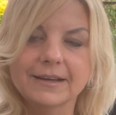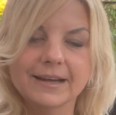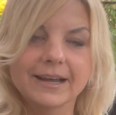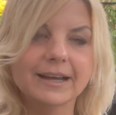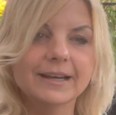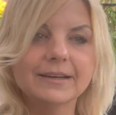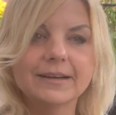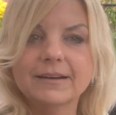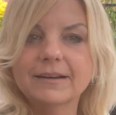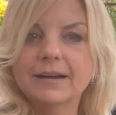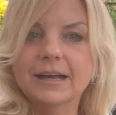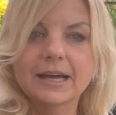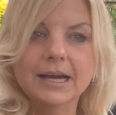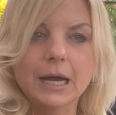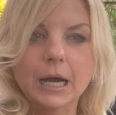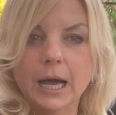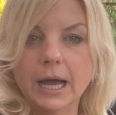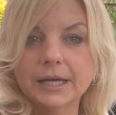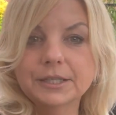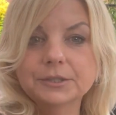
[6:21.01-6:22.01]
and
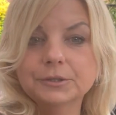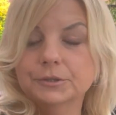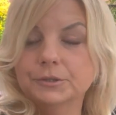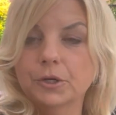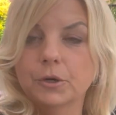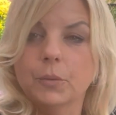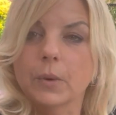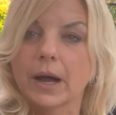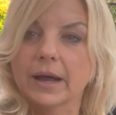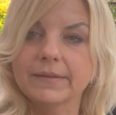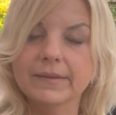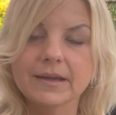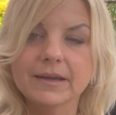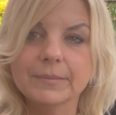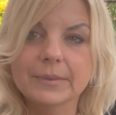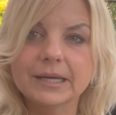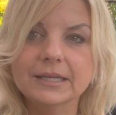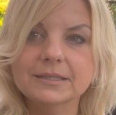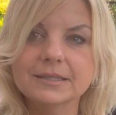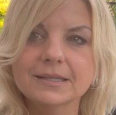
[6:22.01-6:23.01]
I don't know why they
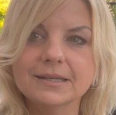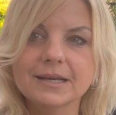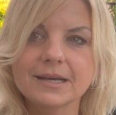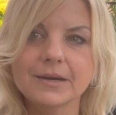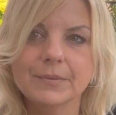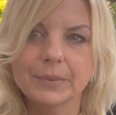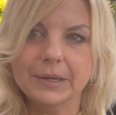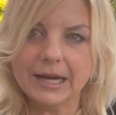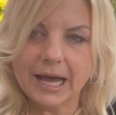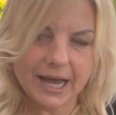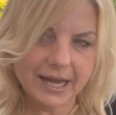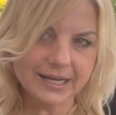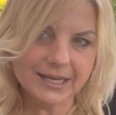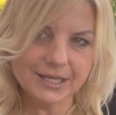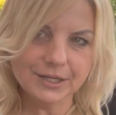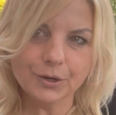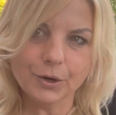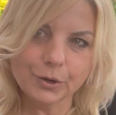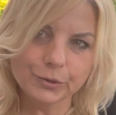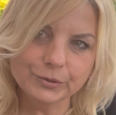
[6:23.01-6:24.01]
abandon it, but I
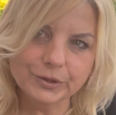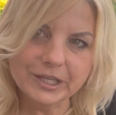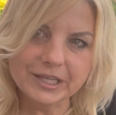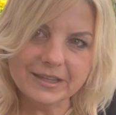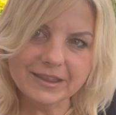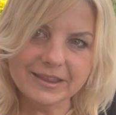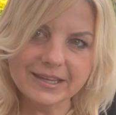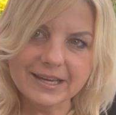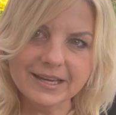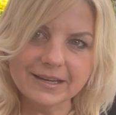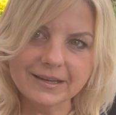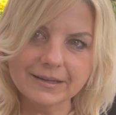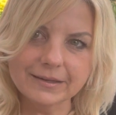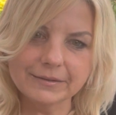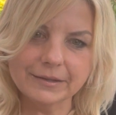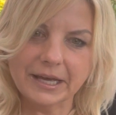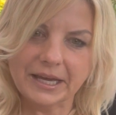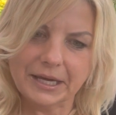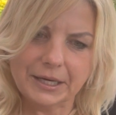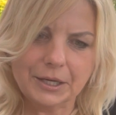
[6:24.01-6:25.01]
could only think
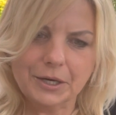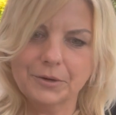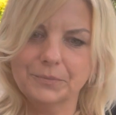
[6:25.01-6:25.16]
like,